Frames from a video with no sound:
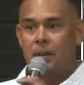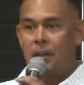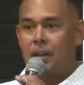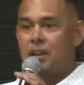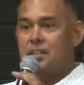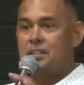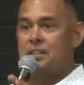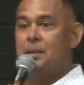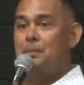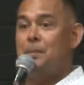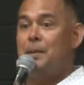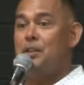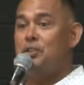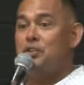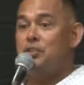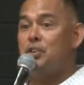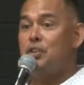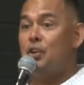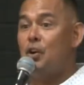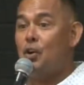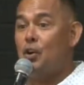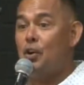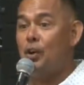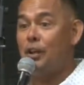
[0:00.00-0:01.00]
As I
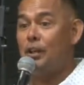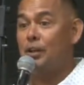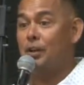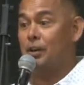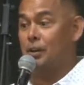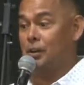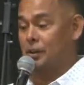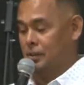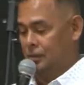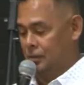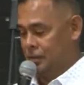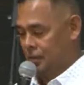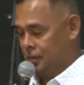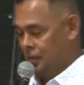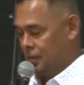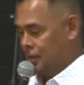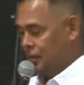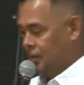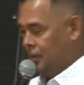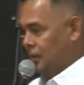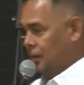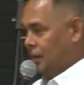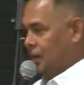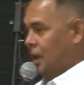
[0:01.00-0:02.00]
mentioned earlier,
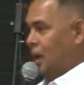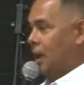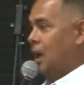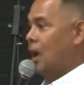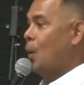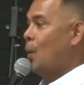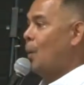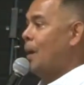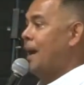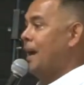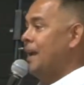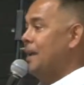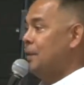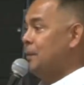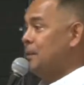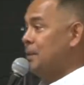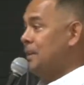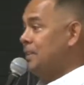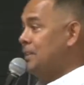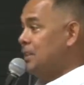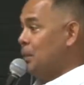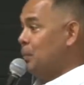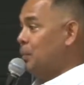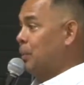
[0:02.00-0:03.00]
how I
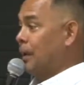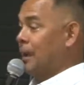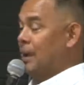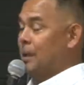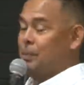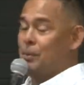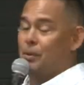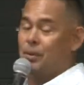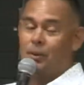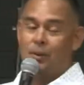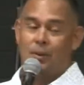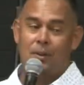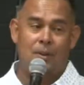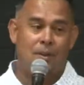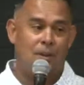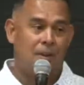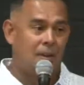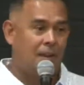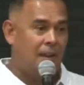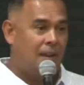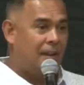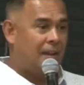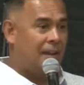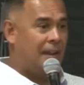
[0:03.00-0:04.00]
read the Bible
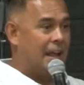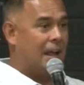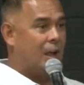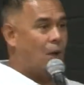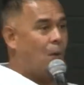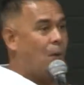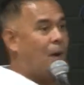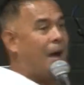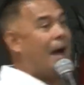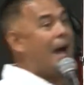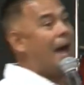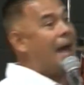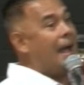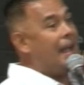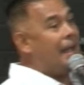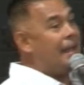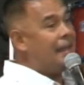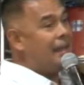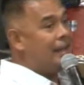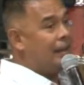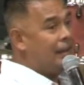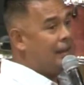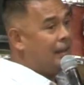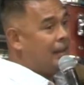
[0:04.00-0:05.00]
and how
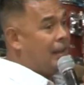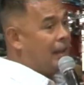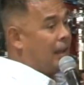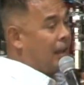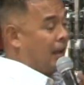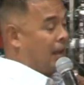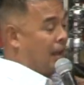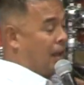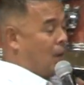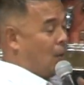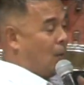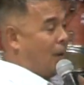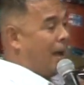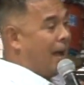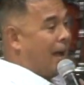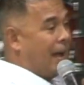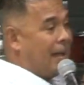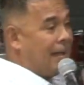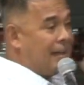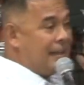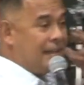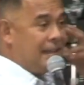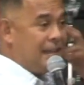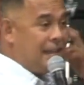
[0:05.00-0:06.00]
I how
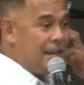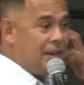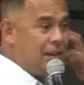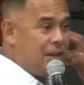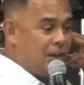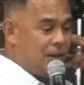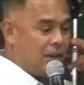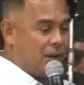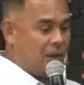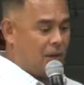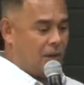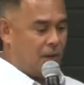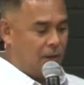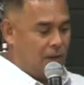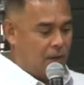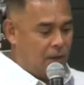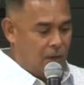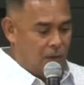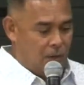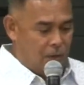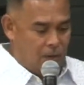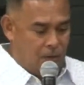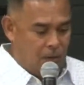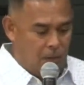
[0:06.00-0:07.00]
I hear
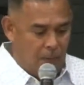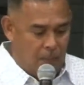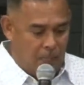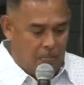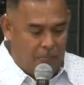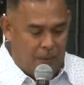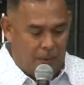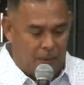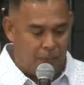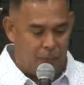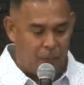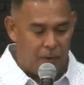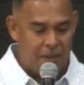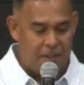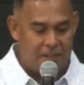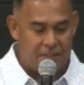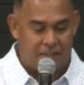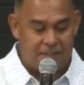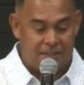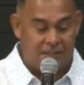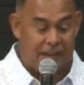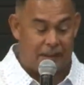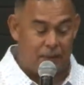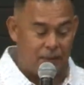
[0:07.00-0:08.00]
the
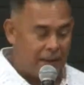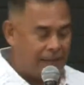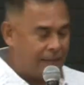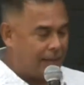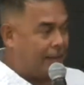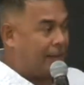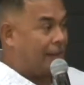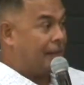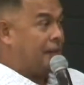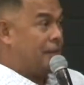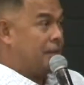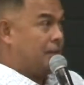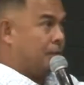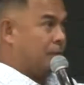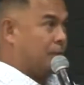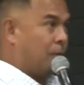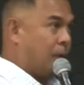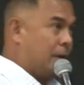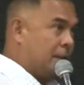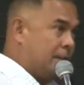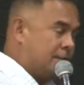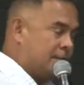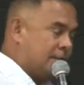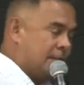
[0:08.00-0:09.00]
voices. I'm not, not I hear
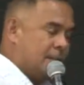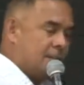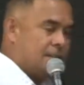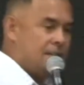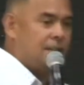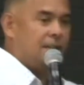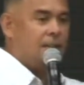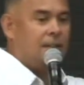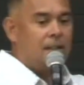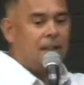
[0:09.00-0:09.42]
voices,